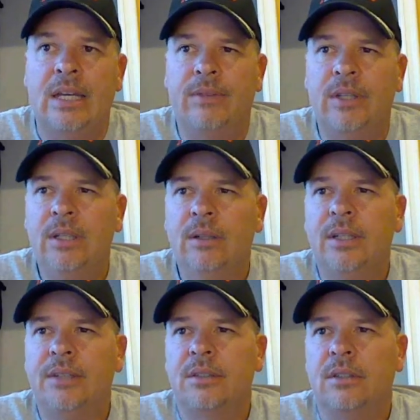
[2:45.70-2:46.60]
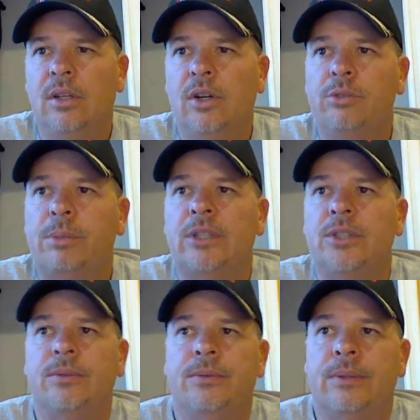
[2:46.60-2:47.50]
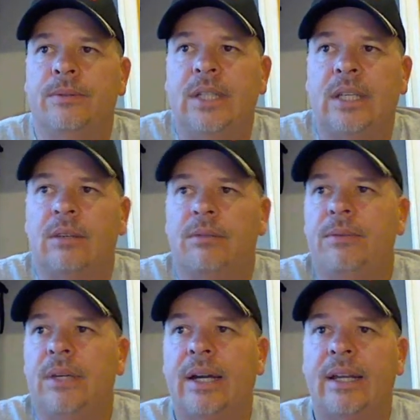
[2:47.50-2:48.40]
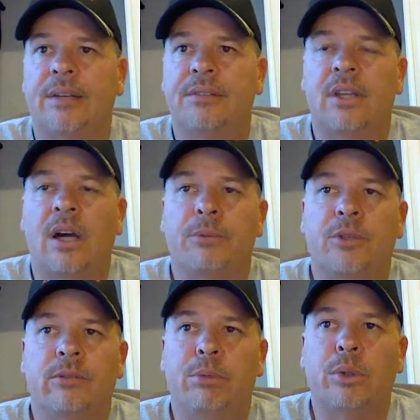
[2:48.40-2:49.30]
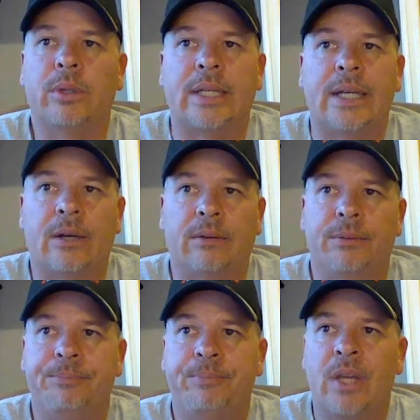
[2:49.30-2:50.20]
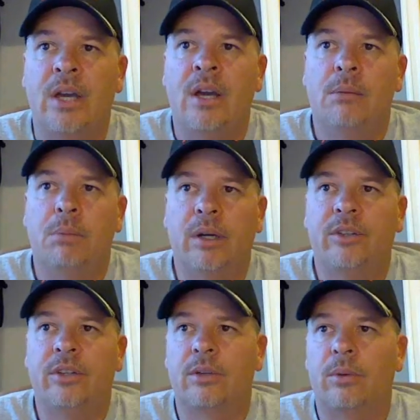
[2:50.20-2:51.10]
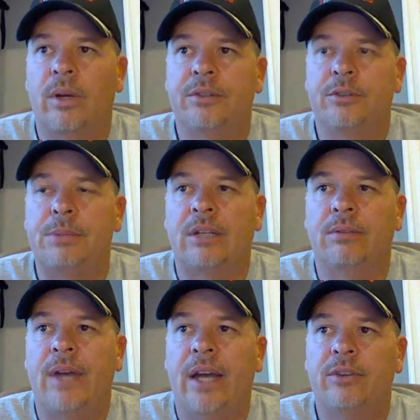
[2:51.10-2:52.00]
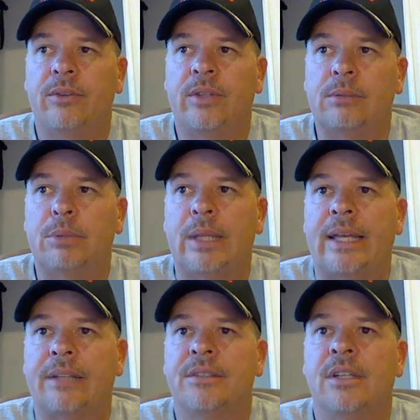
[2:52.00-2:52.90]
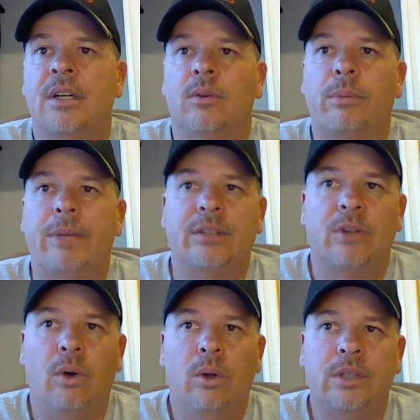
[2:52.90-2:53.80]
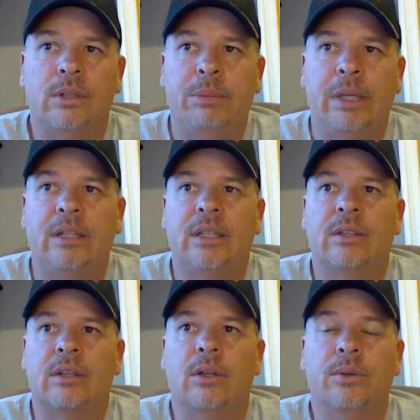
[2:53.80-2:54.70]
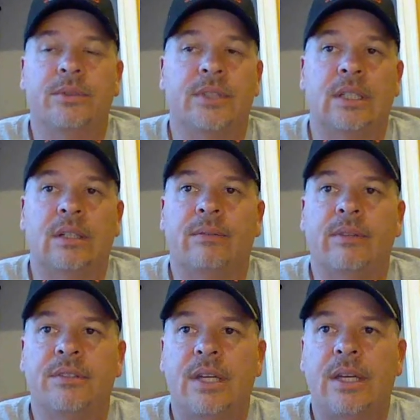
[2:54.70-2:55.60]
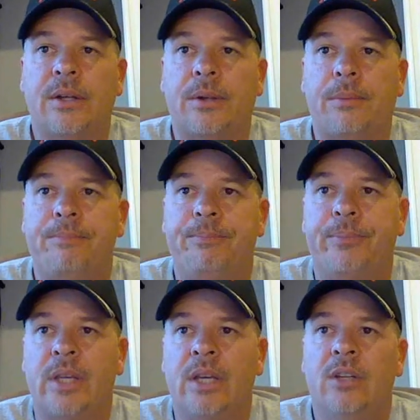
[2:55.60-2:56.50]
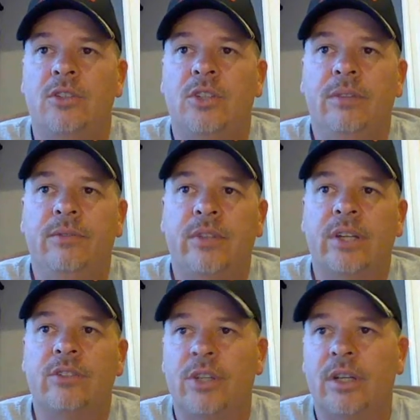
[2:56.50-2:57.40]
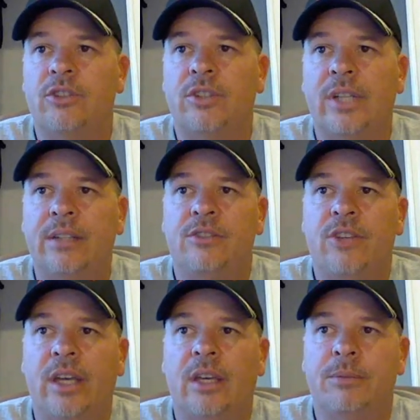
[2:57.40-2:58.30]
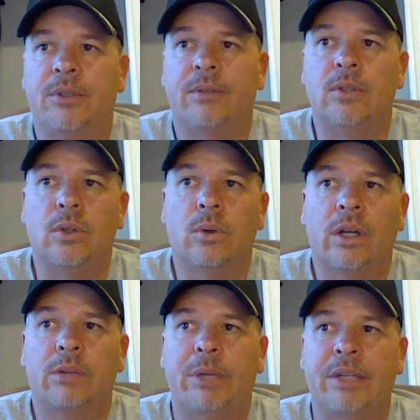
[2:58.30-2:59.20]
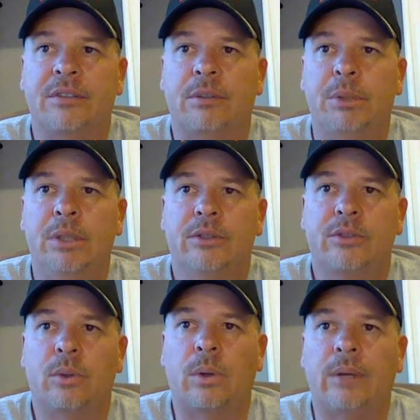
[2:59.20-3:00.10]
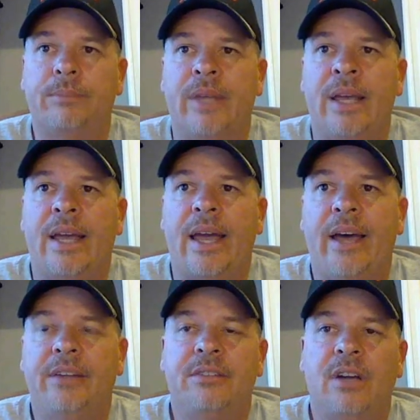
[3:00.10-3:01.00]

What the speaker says: If the deal doesn't close by June 15th, Fiat has the option of pulling out. Production at Chrysler's manufacturing plants remains halted pending the closing of the sale. Chief Judge Dennis Jacobs of New York-based appeals court asked